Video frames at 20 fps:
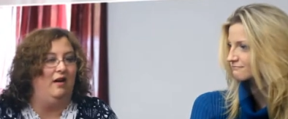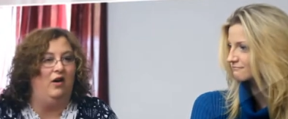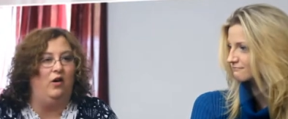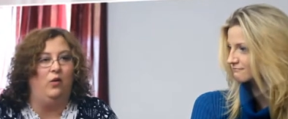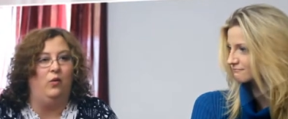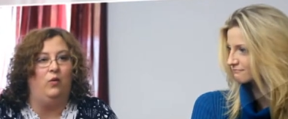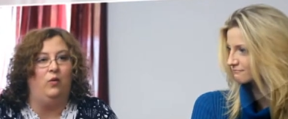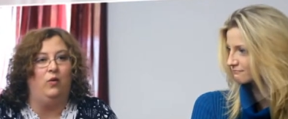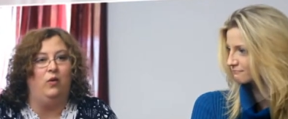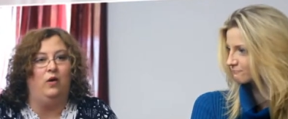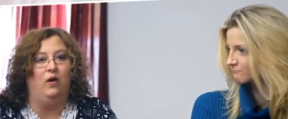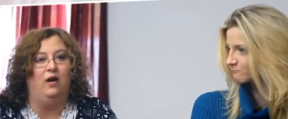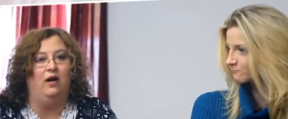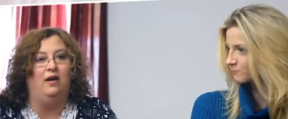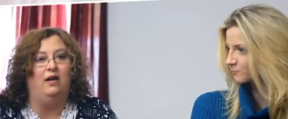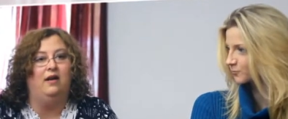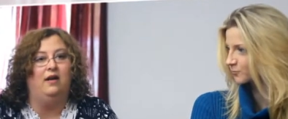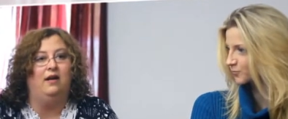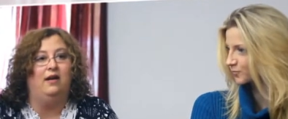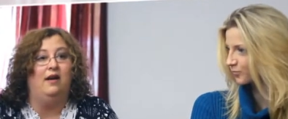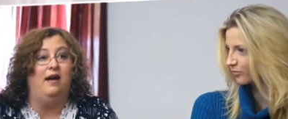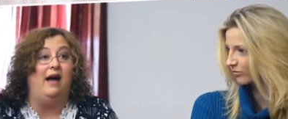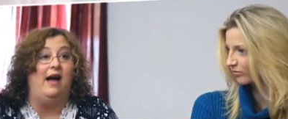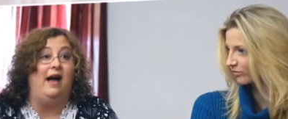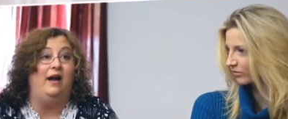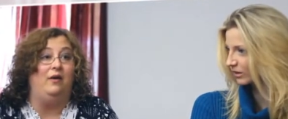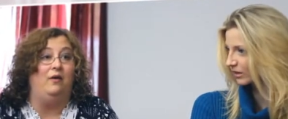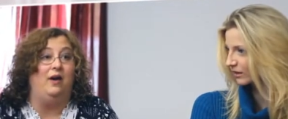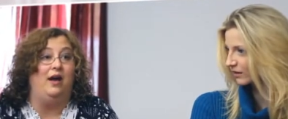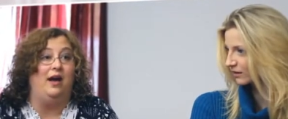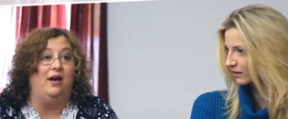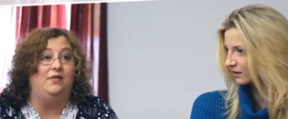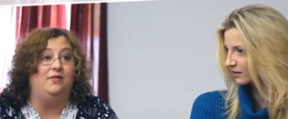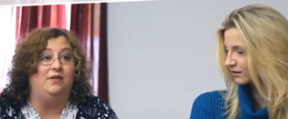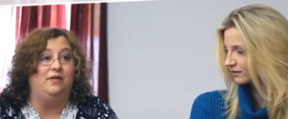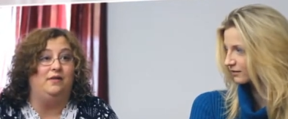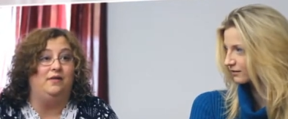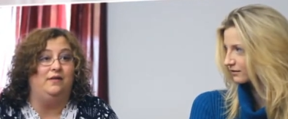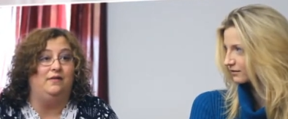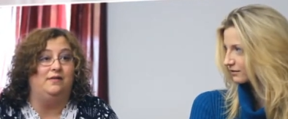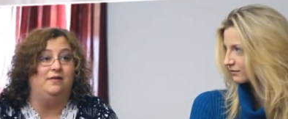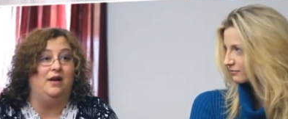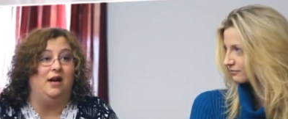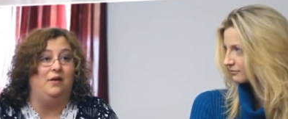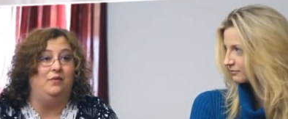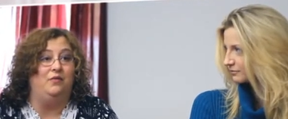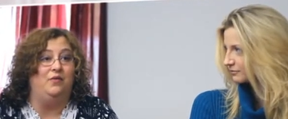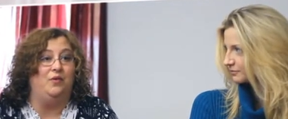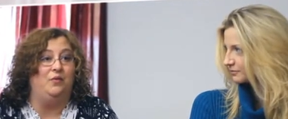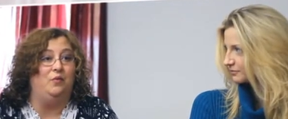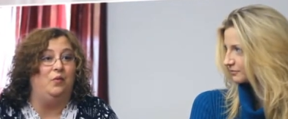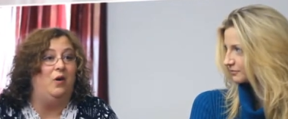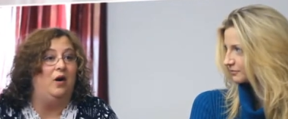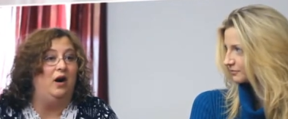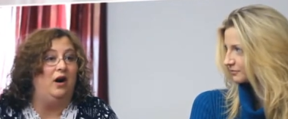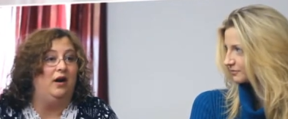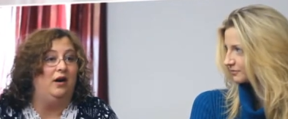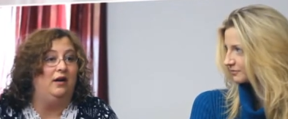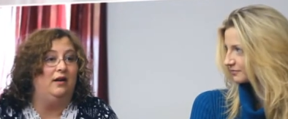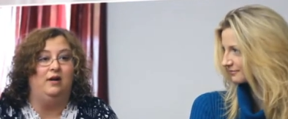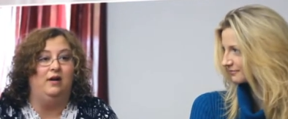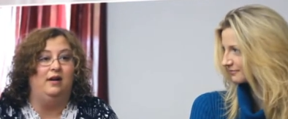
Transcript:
Speaker 1: or I don't have to lose time from work.